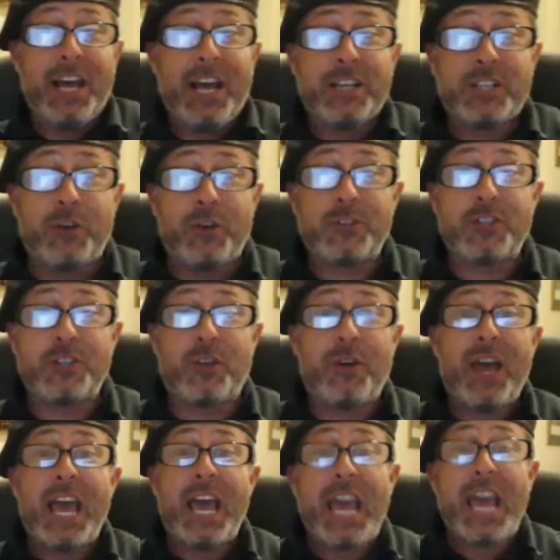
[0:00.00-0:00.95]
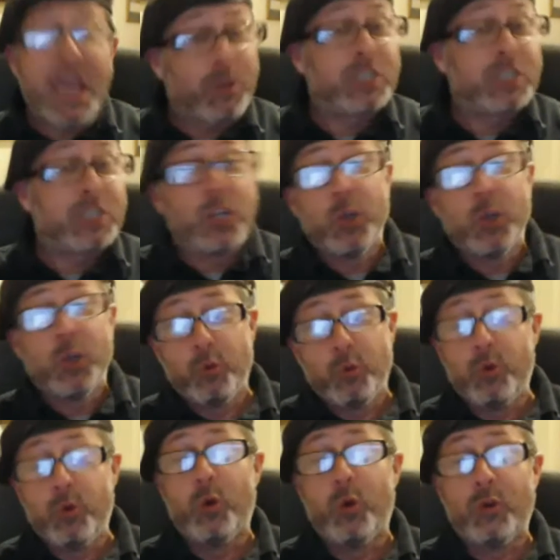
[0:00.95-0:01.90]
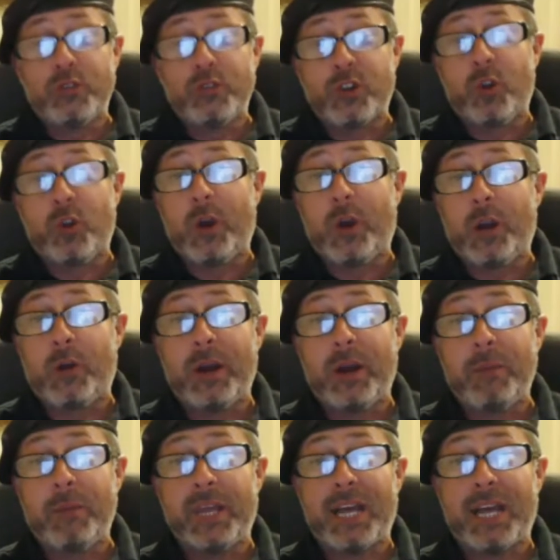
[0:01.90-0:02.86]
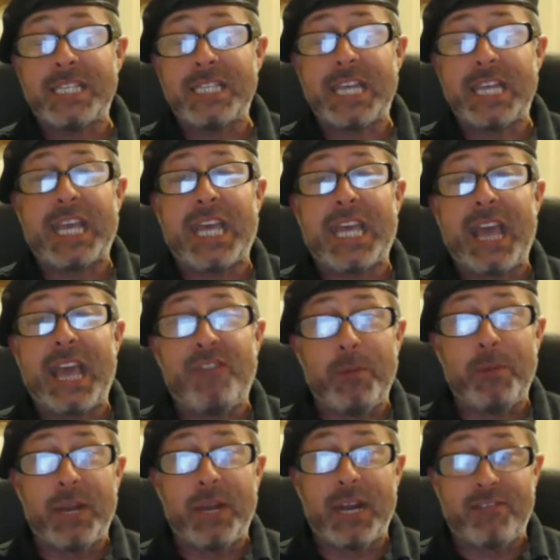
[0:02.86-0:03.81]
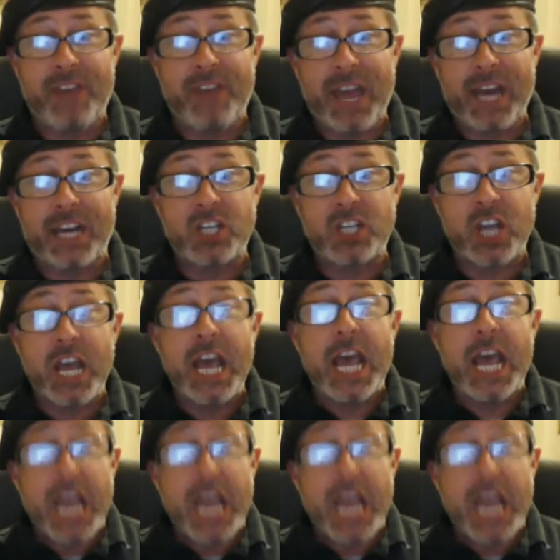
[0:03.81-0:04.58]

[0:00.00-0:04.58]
So he wasn't rules lawyering because it gave him an advantage.